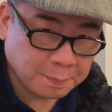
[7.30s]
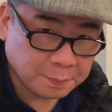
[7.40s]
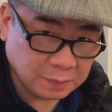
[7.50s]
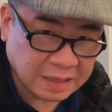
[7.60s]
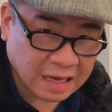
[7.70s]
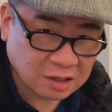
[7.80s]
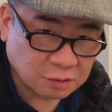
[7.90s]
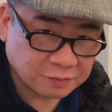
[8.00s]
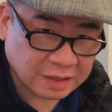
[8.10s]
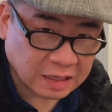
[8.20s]
neck
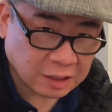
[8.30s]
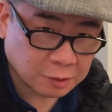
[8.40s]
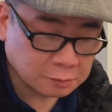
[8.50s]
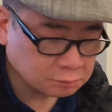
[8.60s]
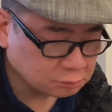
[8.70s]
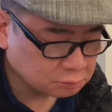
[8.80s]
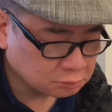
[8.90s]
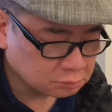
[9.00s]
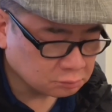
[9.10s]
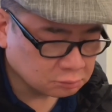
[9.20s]
over here,
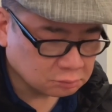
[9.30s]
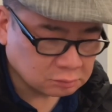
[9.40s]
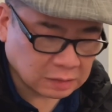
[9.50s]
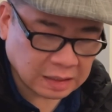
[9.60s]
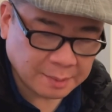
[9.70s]
and